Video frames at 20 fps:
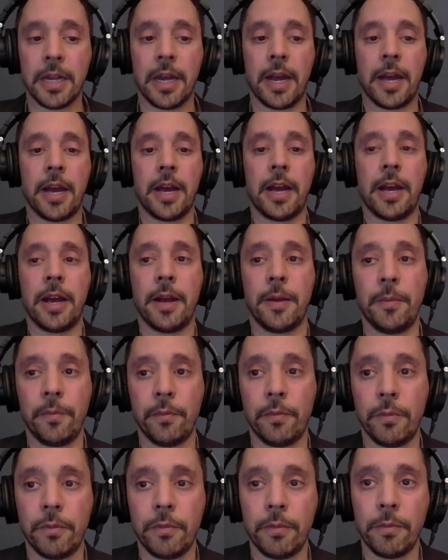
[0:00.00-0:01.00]

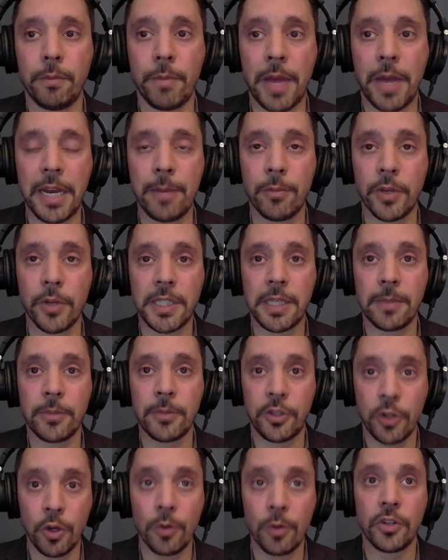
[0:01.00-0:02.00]
Many
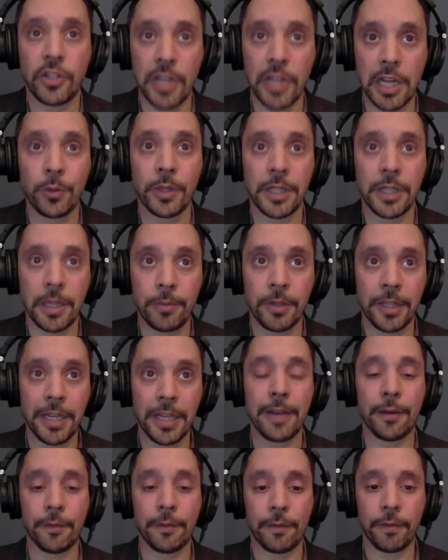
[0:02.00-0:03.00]
Muslims do genuinely
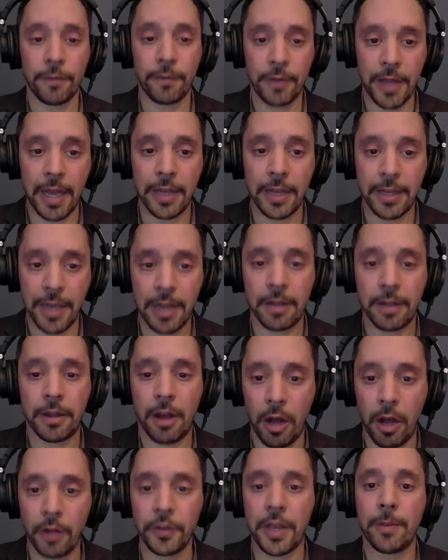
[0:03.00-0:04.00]
believe that,
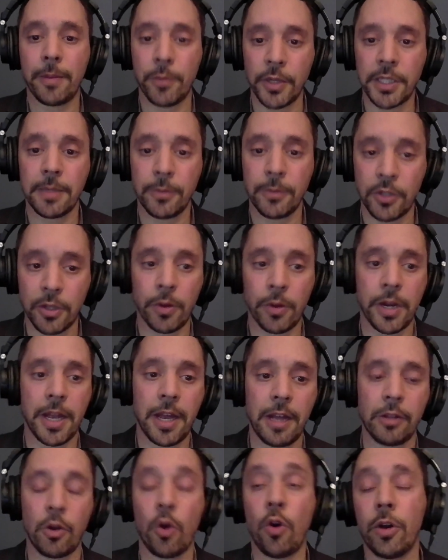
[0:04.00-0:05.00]
all non-Muslims go to
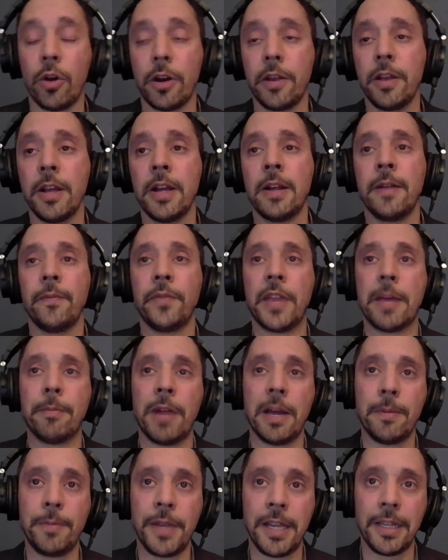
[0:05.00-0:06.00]
hell. Or they
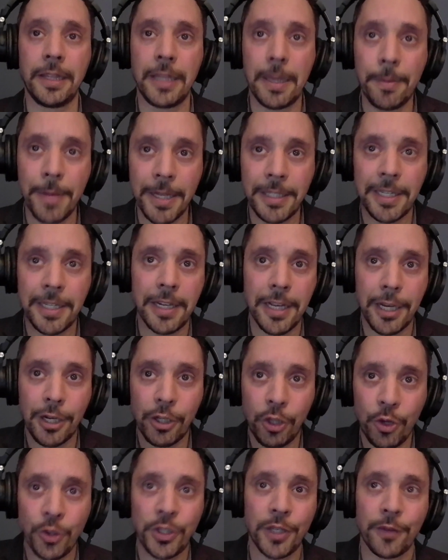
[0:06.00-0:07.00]
might be limited
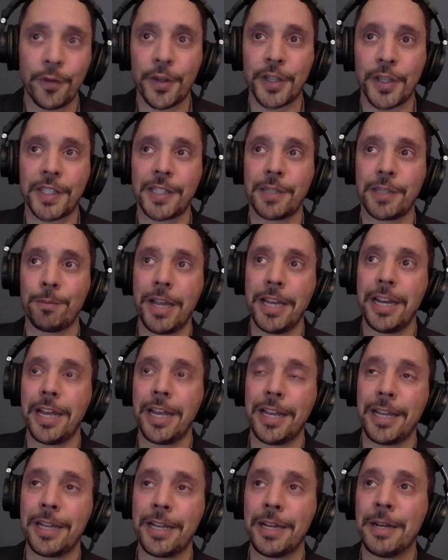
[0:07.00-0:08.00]
inclusivists,
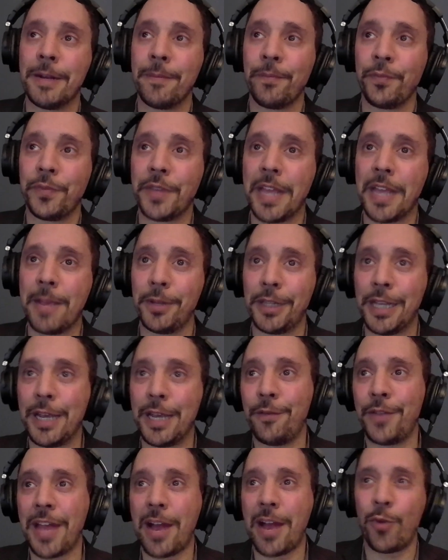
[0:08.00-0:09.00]
meaning they
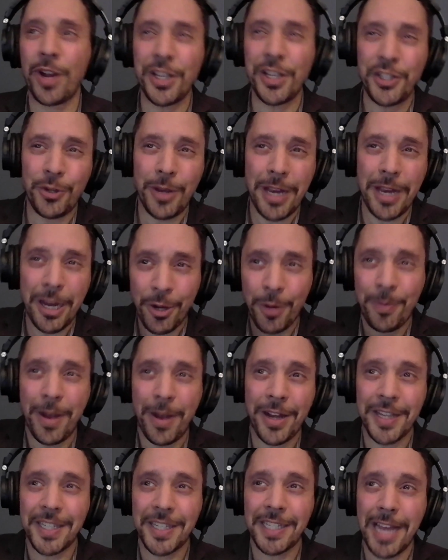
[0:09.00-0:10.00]
believe that once you hear
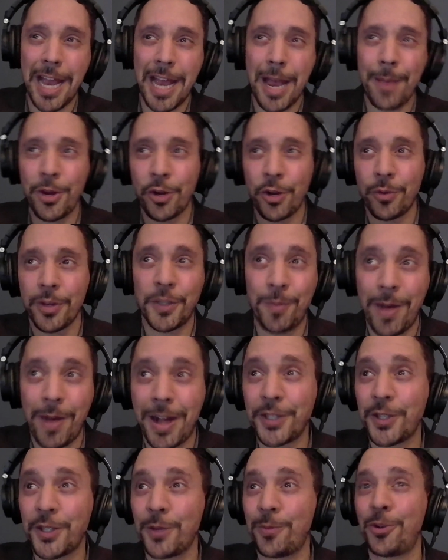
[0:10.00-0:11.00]
about Islam, you're
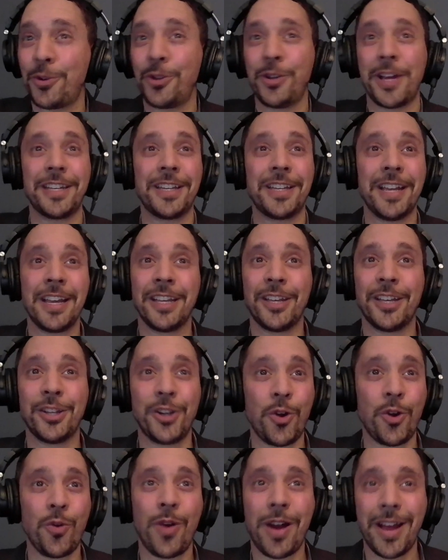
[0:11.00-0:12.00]
responsible. And you
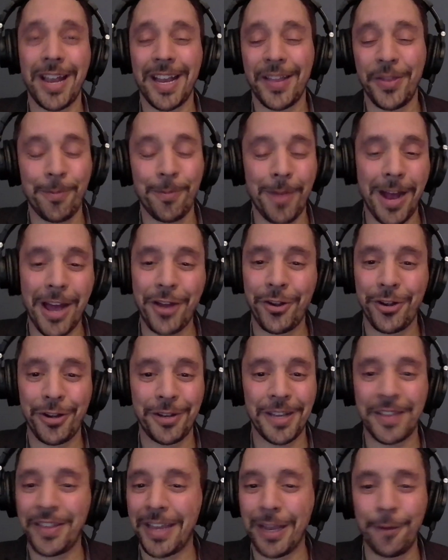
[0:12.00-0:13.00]
know what? In
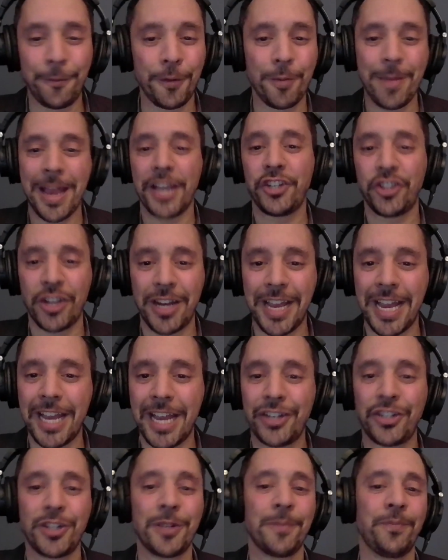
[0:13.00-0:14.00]
the information
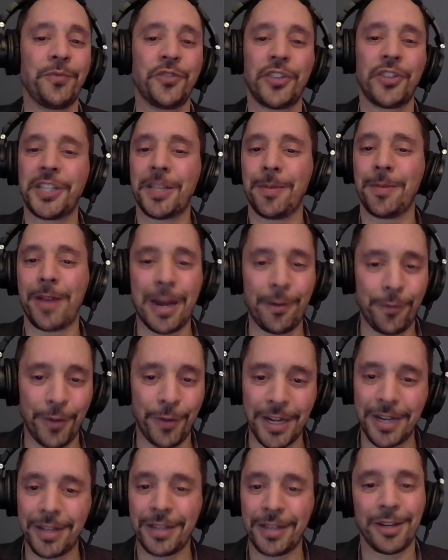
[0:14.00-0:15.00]
age, just about
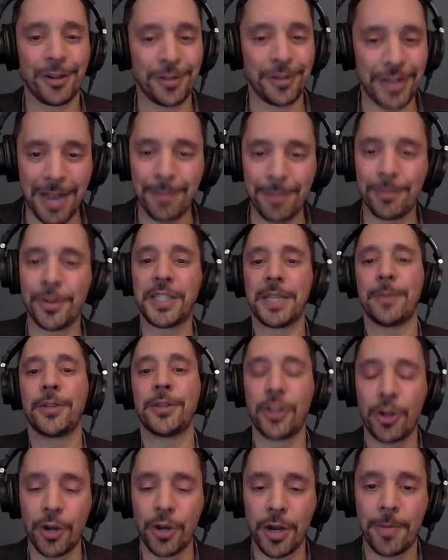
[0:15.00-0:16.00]
every non-Muslim
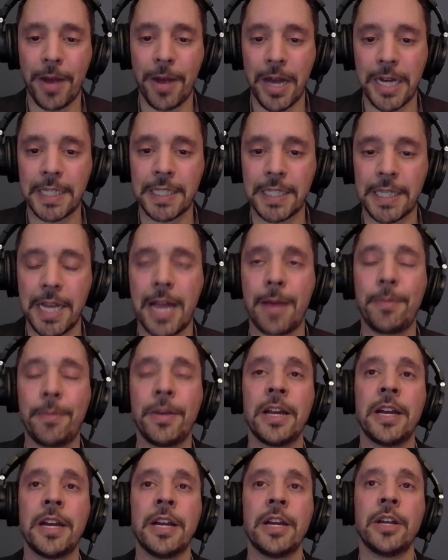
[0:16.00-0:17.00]
has heard about Islam.
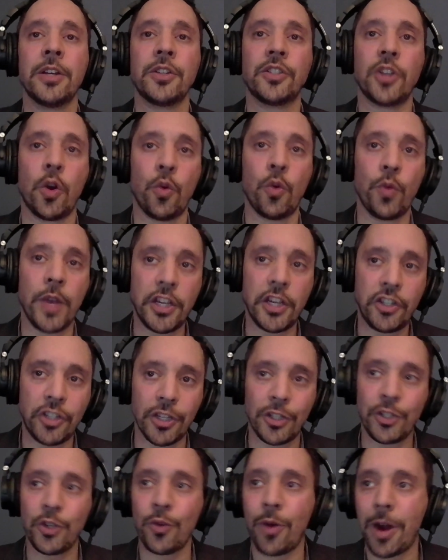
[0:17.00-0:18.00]
So we
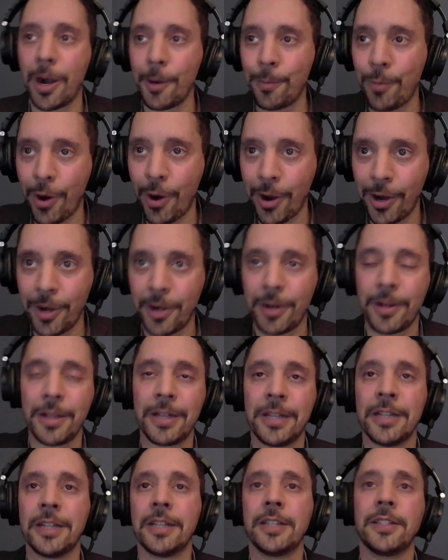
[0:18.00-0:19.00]
should do our part
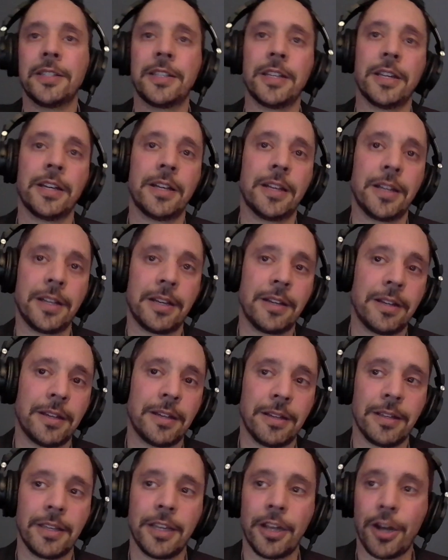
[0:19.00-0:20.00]

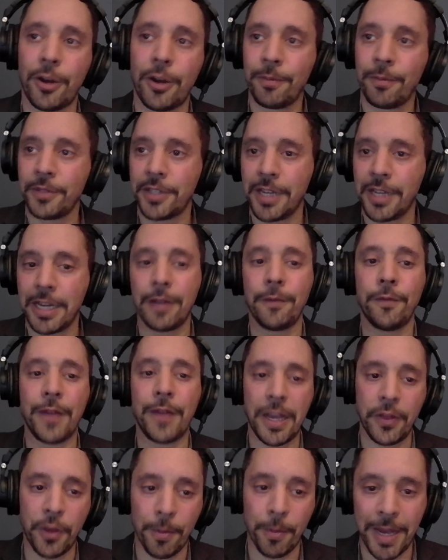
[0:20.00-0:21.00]
to
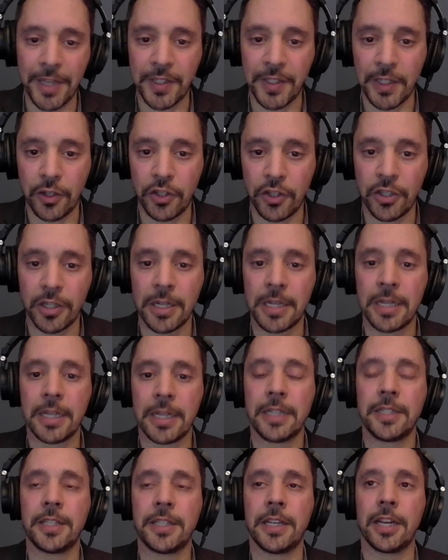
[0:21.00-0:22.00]
convey the message,
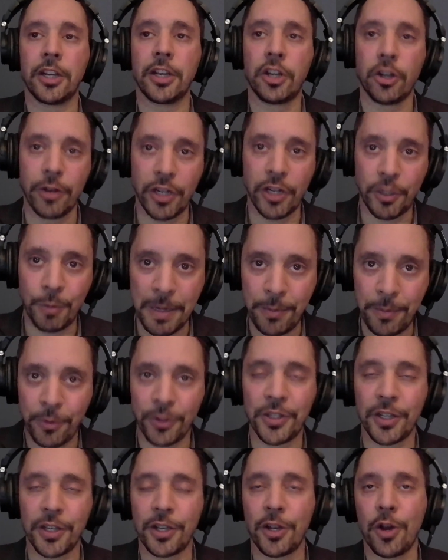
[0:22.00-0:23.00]
to encourage
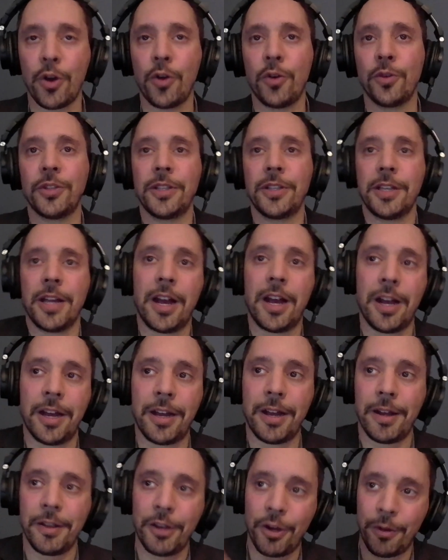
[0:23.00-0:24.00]
people to go,
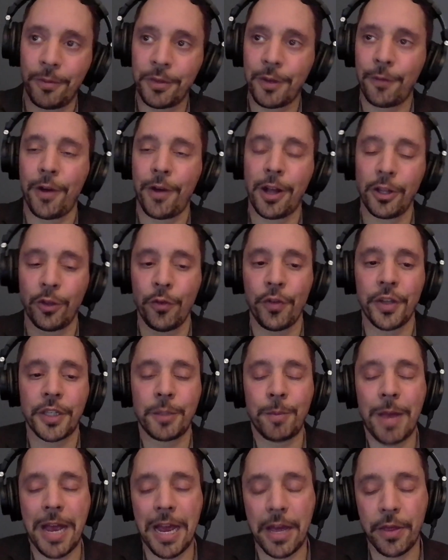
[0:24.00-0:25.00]
to follow
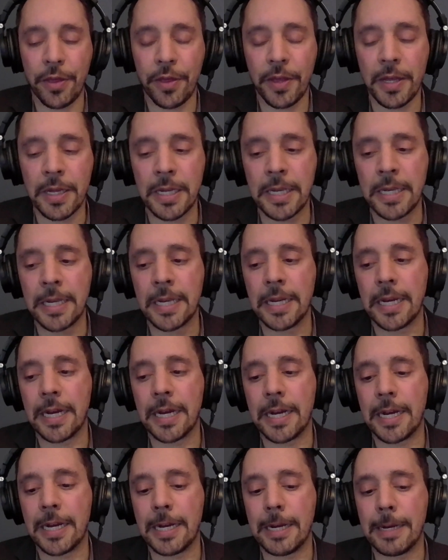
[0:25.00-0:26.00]
this path.
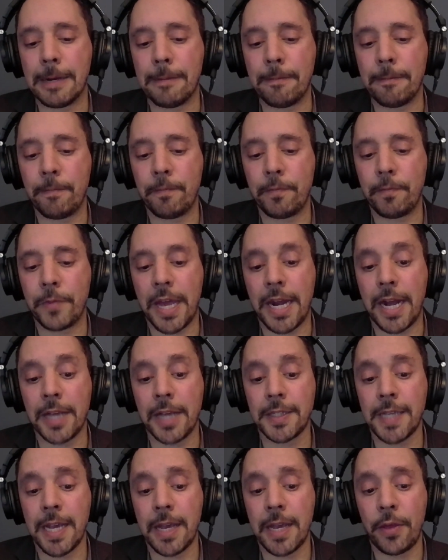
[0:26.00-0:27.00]
And I'll
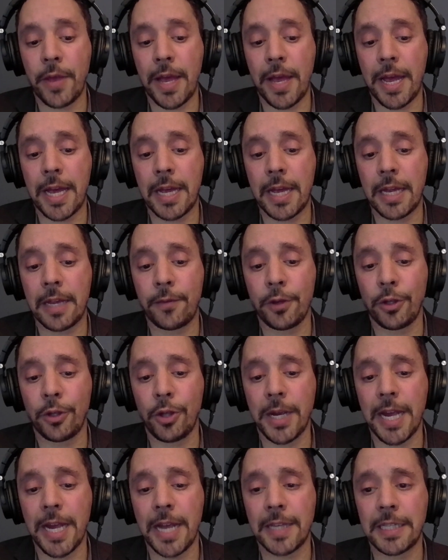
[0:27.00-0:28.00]
say that if you
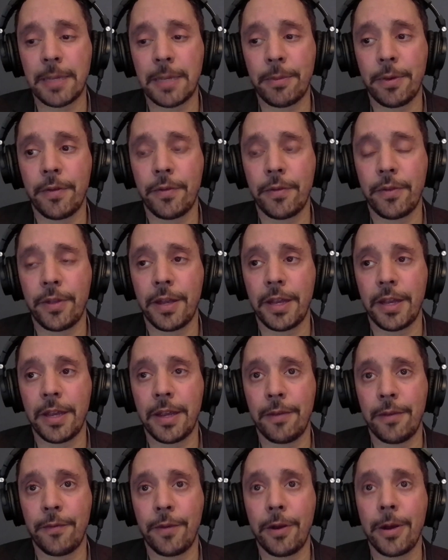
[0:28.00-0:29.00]
look at some of
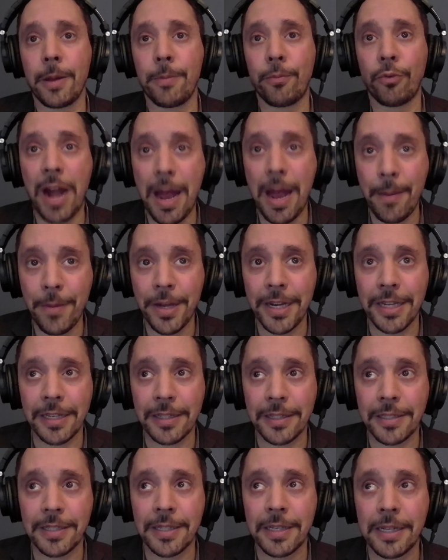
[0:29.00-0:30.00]
the very
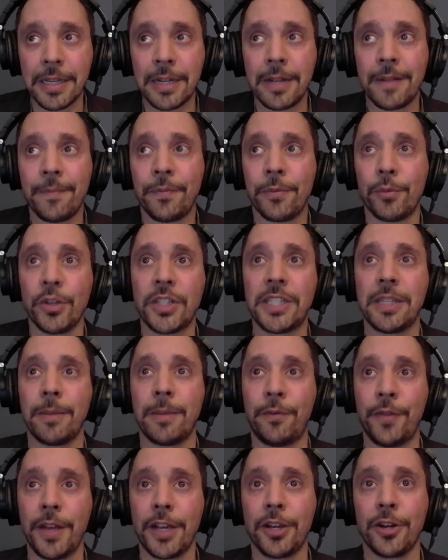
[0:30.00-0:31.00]
prominent Muslim
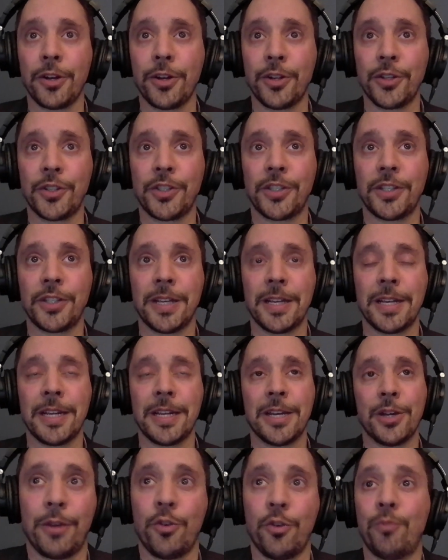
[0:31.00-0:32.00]
figures
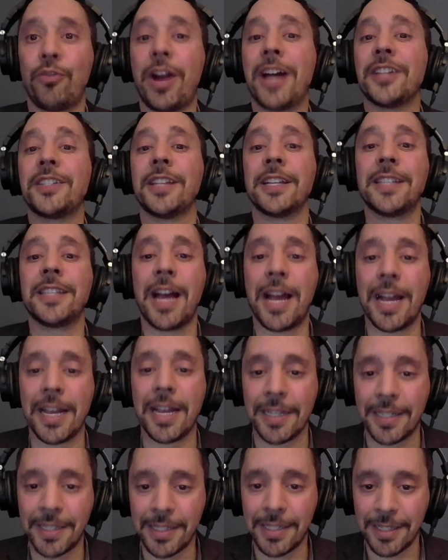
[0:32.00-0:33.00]
who
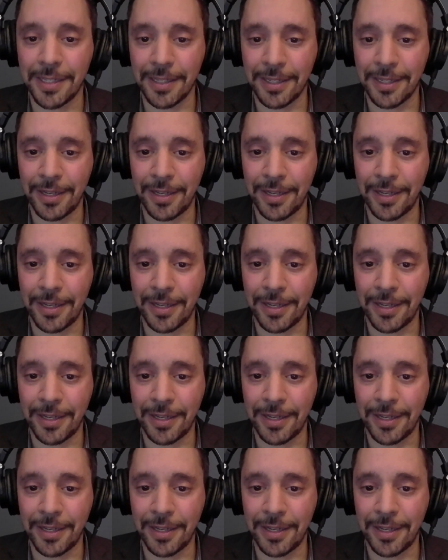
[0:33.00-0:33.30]
proselytize